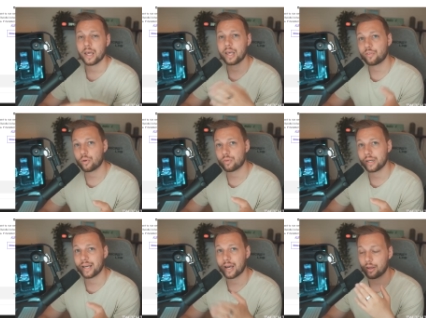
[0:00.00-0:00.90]
If you're
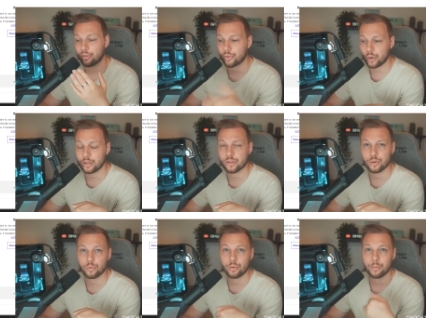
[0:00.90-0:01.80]
running a
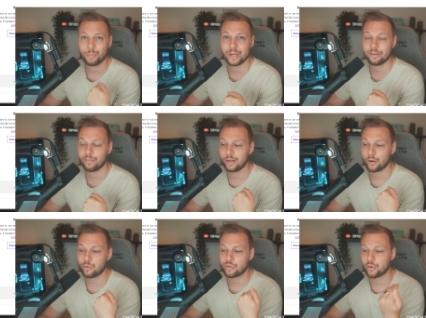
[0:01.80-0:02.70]
32-bit
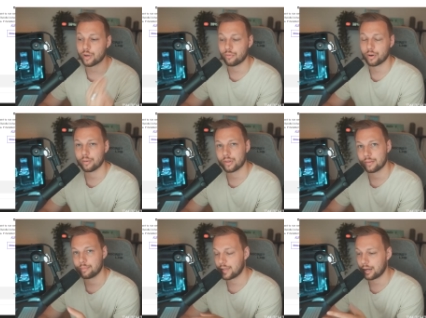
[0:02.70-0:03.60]
Windows, you can run,
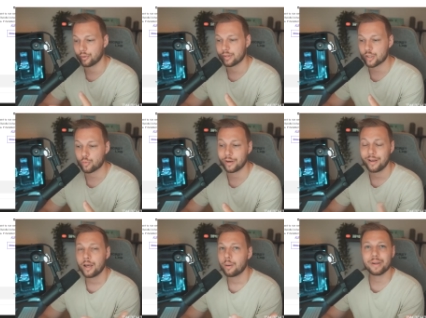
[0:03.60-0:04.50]
download this one,
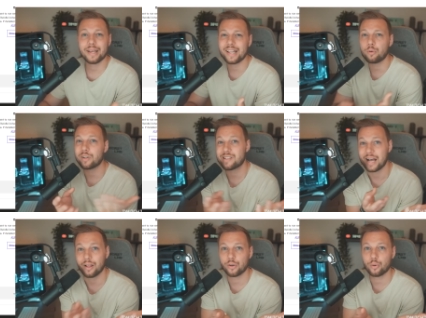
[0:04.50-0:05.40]
but it will
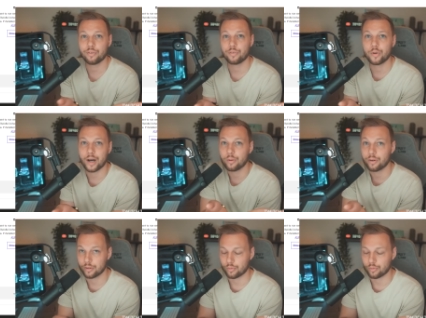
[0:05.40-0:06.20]
tell you if you download the